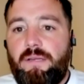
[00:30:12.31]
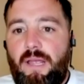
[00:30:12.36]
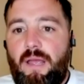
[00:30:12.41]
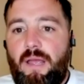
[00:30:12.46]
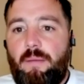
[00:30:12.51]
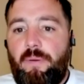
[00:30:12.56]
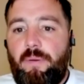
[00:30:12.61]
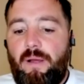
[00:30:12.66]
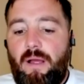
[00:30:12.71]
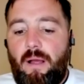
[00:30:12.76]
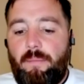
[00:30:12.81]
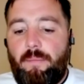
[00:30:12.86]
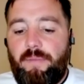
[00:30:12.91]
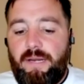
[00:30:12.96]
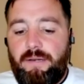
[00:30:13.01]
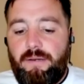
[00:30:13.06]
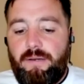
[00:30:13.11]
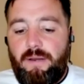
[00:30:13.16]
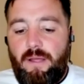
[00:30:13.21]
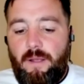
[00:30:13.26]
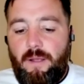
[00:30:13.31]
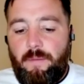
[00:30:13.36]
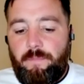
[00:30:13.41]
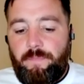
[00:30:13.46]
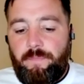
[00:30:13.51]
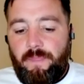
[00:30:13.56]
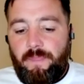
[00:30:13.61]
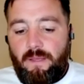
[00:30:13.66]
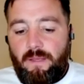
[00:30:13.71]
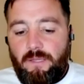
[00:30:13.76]
Yeah, but I
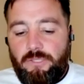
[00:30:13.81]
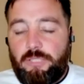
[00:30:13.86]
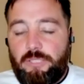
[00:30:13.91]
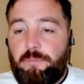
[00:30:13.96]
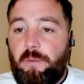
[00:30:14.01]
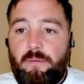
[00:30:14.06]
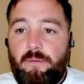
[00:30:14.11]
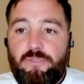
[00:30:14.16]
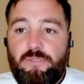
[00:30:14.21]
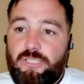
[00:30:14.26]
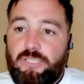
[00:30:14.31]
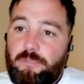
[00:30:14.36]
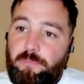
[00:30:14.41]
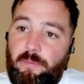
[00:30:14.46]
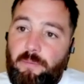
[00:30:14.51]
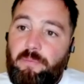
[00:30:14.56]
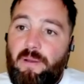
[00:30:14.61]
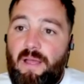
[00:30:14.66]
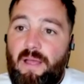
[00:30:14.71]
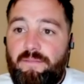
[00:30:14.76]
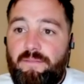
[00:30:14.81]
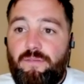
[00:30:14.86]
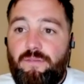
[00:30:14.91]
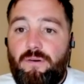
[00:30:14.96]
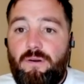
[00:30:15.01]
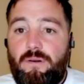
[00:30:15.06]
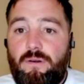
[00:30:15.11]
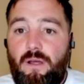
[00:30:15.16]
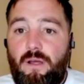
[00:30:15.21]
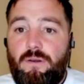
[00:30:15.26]
mean, she's been playing
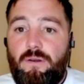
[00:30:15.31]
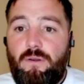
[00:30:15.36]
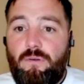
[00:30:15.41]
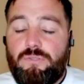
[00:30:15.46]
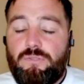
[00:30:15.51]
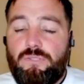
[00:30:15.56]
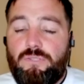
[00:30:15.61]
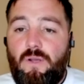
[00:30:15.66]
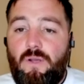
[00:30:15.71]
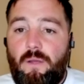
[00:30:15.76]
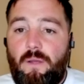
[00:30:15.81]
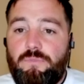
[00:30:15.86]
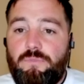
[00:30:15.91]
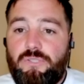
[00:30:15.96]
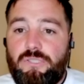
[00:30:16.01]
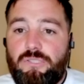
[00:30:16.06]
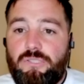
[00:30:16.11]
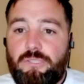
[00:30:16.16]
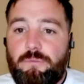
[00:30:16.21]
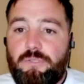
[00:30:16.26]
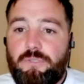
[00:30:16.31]
for a long time since she